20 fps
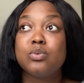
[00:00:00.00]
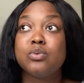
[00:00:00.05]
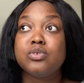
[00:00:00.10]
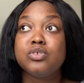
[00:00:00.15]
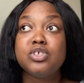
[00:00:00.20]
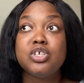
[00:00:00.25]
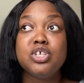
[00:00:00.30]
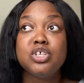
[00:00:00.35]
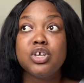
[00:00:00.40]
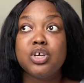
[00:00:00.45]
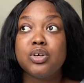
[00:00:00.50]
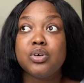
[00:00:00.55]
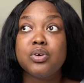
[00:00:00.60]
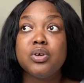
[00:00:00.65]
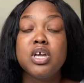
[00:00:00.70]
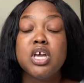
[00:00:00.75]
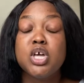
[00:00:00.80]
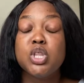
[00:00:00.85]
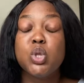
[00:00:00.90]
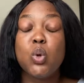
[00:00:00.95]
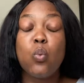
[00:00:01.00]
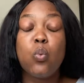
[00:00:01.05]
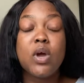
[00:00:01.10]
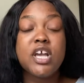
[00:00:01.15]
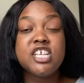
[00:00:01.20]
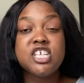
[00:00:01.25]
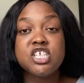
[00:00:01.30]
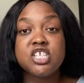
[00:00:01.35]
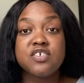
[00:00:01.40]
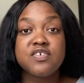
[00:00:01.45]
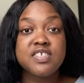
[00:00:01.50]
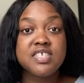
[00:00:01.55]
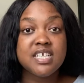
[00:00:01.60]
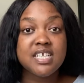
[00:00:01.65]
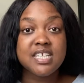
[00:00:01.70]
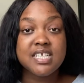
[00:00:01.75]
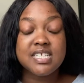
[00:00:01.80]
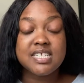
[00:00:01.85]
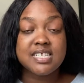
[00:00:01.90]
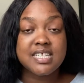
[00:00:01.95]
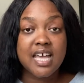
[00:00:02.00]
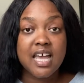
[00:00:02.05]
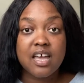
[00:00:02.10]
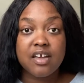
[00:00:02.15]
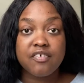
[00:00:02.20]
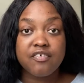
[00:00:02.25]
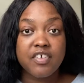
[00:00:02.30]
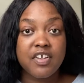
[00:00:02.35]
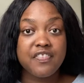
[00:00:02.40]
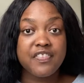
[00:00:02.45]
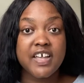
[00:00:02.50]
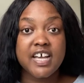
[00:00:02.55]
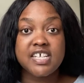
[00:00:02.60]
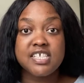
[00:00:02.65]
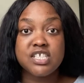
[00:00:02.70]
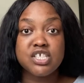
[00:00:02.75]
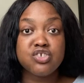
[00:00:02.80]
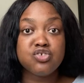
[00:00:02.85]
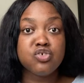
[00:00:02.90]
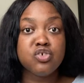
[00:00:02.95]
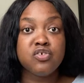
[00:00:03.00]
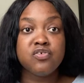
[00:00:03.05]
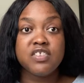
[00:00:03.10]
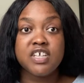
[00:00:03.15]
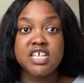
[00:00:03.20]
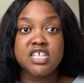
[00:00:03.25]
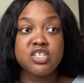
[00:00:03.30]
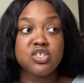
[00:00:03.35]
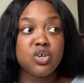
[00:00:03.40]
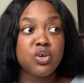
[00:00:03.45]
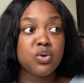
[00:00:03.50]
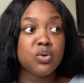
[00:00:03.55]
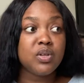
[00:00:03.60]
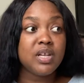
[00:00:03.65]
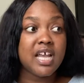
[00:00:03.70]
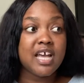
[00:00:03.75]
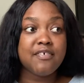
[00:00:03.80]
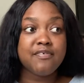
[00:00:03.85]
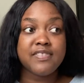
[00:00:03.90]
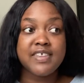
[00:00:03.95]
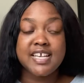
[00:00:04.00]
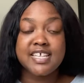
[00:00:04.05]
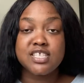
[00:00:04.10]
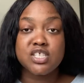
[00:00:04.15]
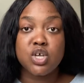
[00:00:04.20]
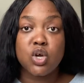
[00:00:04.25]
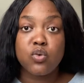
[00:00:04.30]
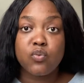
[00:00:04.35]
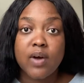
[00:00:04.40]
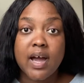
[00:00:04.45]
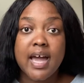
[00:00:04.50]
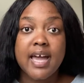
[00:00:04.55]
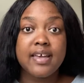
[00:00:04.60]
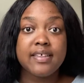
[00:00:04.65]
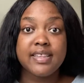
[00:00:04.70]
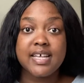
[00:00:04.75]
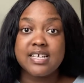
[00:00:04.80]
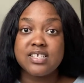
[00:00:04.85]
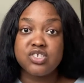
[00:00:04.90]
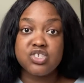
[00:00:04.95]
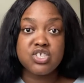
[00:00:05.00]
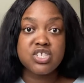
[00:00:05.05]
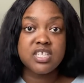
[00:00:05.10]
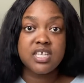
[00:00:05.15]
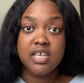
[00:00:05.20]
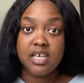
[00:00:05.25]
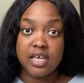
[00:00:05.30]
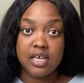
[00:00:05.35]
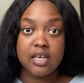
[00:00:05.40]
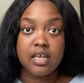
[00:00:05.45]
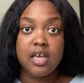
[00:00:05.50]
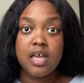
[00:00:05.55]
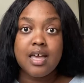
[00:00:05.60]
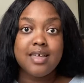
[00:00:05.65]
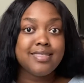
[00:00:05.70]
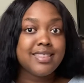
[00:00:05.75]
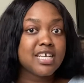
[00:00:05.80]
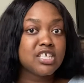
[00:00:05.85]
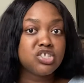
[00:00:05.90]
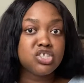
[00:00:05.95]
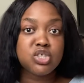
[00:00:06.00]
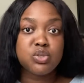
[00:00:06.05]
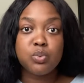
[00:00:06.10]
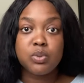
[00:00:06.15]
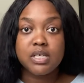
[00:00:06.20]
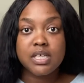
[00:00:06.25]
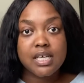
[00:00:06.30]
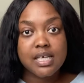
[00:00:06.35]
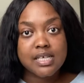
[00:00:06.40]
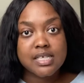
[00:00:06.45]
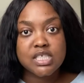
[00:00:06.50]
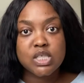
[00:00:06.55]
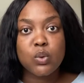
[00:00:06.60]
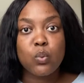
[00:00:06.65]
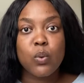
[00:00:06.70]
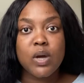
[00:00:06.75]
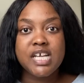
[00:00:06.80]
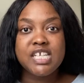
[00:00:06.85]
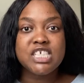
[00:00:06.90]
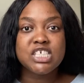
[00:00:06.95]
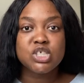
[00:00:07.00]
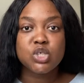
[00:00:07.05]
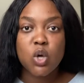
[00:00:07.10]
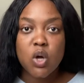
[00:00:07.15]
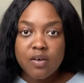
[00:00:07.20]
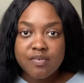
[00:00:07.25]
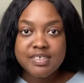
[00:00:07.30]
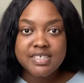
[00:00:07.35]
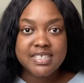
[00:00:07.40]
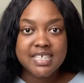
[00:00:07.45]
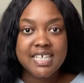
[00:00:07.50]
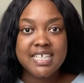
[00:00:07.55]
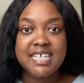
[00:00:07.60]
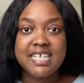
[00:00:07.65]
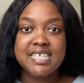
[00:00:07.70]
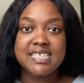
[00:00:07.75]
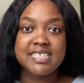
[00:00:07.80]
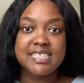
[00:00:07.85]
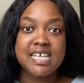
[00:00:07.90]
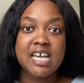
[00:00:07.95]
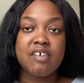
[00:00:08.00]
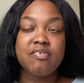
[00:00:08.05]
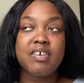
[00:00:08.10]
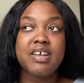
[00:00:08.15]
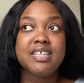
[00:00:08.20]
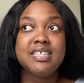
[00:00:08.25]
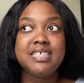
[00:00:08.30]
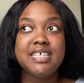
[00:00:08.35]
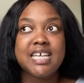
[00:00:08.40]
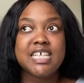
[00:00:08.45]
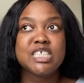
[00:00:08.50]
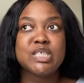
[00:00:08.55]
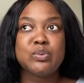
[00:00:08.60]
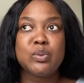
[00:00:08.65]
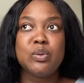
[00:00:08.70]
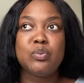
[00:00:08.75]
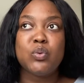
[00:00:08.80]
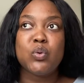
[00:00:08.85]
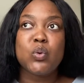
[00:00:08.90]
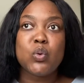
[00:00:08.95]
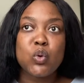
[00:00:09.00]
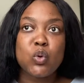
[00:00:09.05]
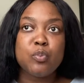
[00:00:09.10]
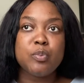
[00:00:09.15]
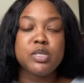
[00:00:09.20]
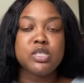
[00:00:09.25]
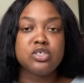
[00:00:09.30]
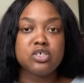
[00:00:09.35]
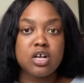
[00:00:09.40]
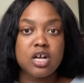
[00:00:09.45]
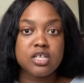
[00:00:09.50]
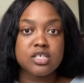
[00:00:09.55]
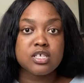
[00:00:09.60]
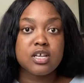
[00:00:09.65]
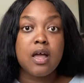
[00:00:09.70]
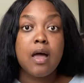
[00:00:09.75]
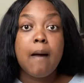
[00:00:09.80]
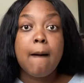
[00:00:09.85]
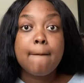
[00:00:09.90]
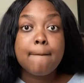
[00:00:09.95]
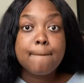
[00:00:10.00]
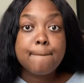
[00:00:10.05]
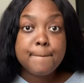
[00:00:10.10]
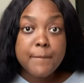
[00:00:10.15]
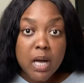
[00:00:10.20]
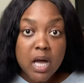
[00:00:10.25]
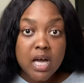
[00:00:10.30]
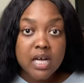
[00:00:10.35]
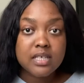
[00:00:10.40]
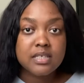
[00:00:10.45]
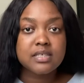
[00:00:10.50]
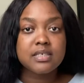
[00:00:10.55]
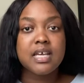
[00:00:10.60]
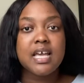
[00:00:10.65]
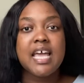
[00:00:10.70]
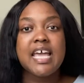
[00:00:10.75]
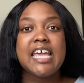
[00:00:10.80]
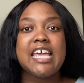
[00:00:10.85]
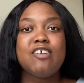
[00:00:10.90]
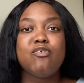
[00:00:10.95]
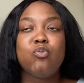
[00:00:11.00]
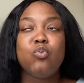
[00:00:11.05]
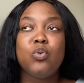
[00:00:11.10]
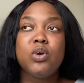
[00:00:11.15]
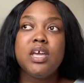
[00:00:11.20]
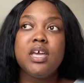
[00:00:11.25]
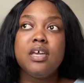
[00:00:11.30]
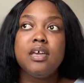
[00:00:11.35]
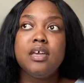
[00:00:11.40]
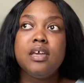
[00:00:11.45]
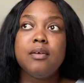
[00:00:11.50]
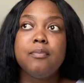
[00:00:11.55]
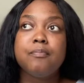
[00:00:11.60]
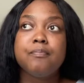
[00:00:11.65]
you know, the wages of sin is death, and that's the truth. There's no left, there's no right, that's just it, that's just what it is. The wages of sin is death, and yes, we will all be judged. But if we,